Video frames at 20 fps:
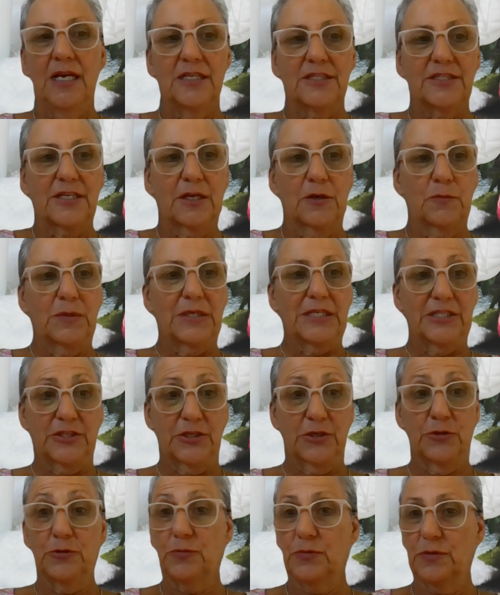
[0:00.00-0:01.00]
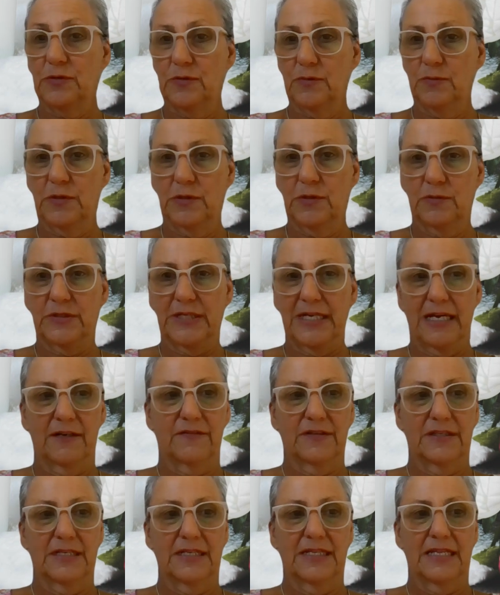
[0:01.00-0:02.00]
So week 2, we'll
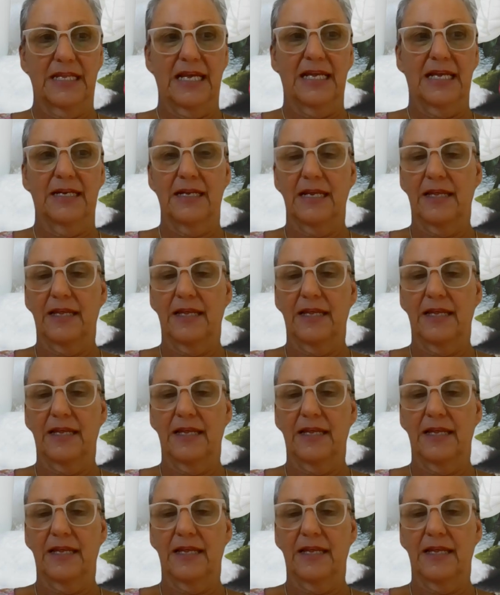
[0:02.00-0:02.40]
delve into that,